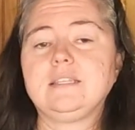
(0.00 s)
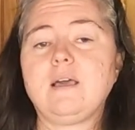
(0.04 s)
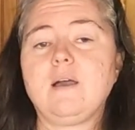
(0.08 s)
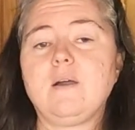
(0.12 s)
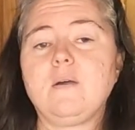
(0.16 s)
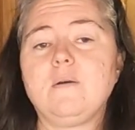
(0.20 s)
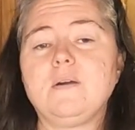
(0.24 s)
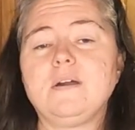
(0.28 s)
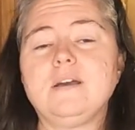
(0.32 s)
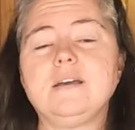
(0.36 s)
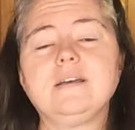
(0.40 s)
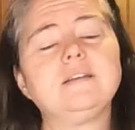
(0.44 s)

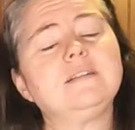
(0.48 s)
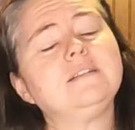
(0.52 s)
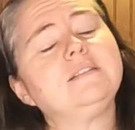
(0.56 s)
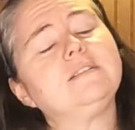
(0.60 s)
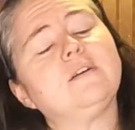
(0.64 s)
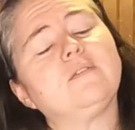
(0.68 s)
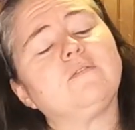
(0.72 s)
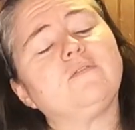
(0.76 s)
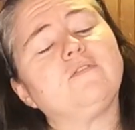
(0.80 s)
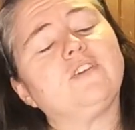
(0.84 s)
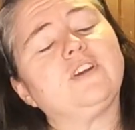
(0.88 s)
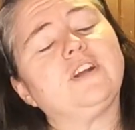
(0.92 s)
So
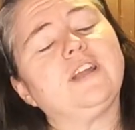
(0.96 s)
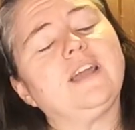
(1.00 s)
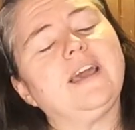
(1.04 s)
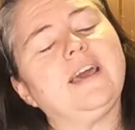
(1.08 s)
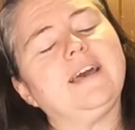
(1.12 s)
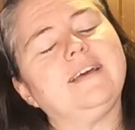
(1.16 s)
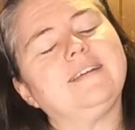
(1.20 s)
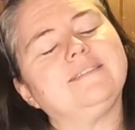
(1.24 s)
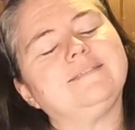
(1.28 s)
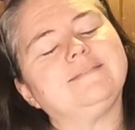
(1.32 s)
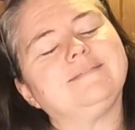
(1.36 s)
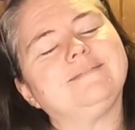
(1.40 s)
don't
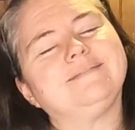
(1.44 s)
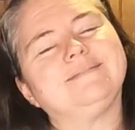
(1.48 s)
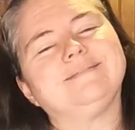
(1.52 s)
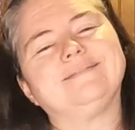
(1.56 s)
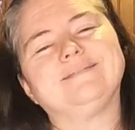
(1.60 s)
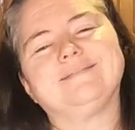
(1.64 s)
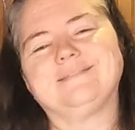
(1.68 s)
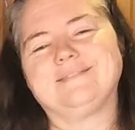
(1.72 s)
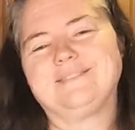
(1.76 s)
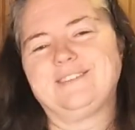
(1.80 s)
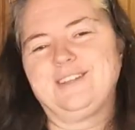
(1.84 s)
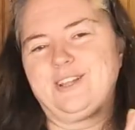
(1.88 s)
forget,
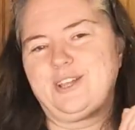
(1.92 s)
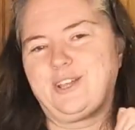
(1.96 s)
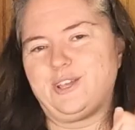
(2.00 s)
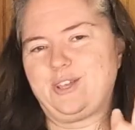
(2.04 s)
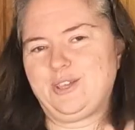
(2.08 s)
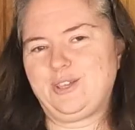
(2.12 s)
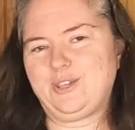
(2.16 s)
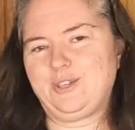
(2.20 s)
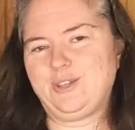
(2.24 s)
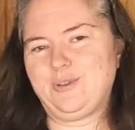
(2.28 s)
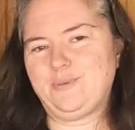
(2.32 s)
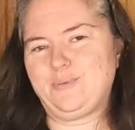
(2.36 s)

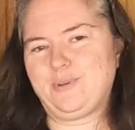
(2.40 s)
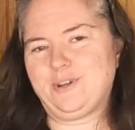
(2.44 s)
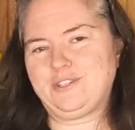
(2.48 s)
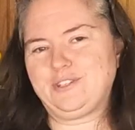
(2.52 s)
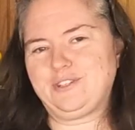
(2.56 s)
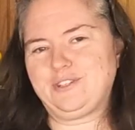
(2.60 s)
you're